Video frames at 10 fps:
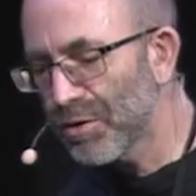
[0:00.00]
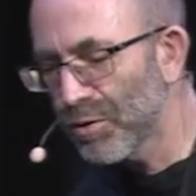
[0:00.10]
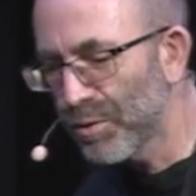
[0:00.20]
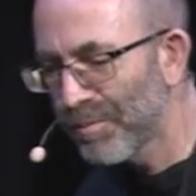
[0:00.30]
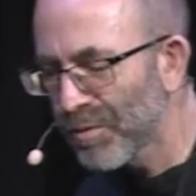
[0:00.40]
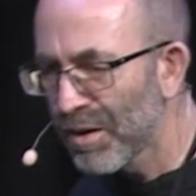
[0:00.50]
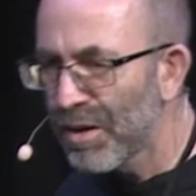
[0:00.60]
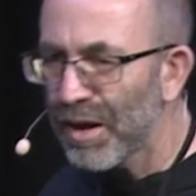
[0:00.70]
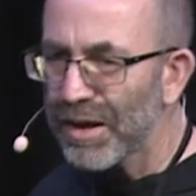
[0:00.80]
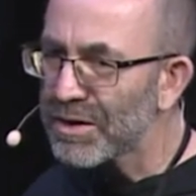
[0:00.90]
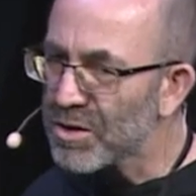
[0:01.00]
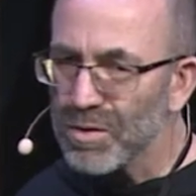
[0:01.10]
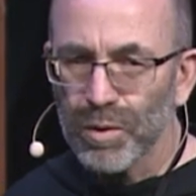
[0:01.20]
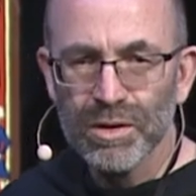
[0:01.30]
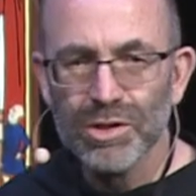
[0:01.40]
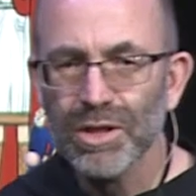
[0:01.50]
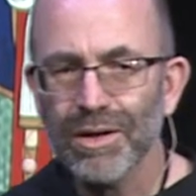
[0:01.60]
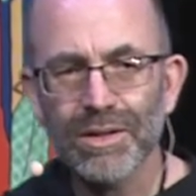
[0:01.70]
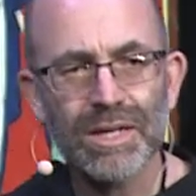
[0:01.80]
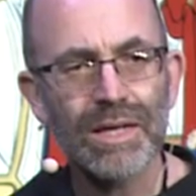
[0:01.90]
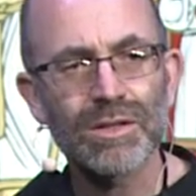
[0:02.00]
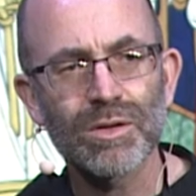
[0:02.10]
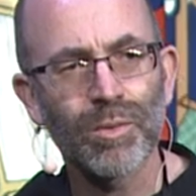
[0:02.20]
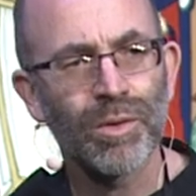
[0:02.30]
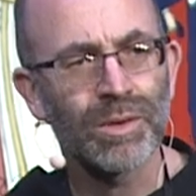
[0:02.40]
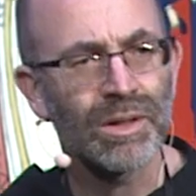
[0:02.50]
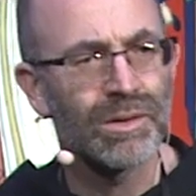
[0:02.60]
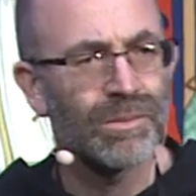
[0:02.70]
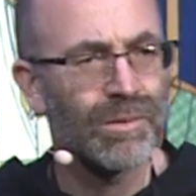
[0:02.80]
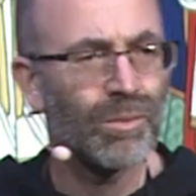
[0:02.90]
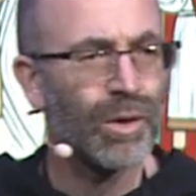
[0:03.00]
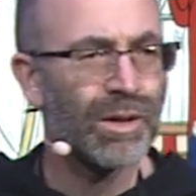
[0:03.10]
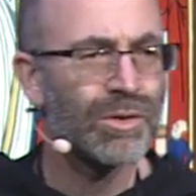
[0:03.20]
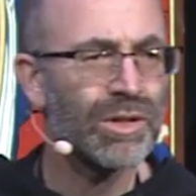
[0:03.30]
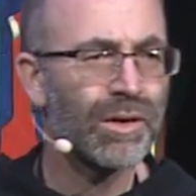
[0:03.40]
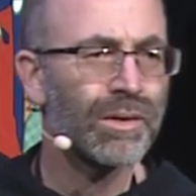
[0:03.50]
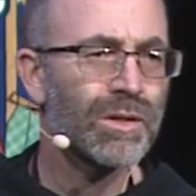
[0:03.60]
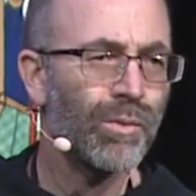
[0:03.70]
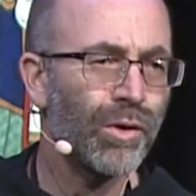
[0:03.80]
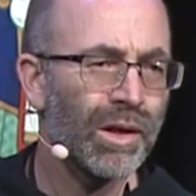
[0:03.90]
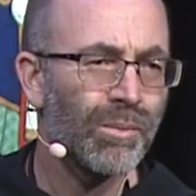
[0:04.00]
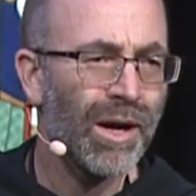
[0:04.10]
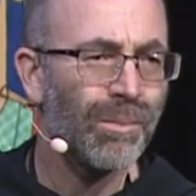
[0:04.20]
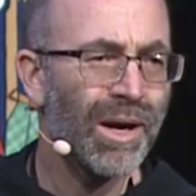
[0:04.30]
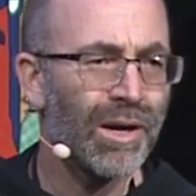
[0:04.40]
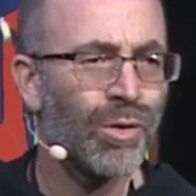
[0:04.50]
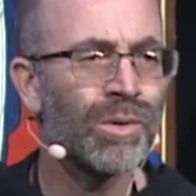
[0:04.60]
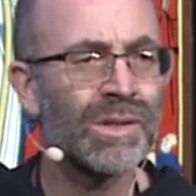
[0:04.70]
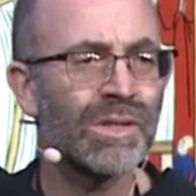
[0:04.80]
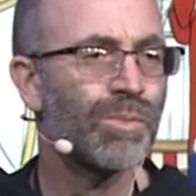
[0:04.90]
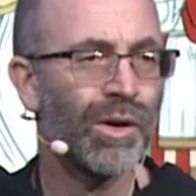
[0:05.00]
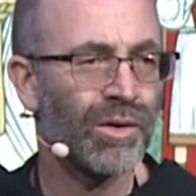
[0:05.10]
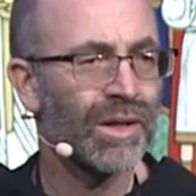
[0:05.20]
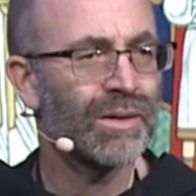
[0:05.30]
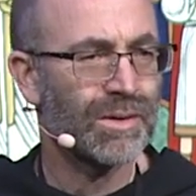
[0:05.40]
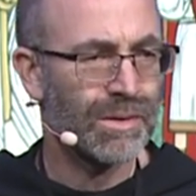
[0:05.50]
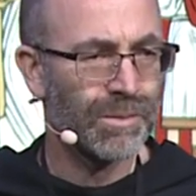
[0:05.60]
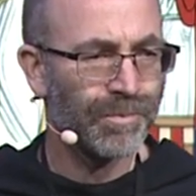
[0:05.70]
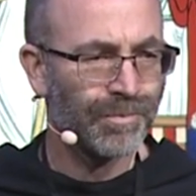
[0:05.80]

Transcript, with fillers: you. And I just want to share a testimony in what I'm sharing this morning about my own experience.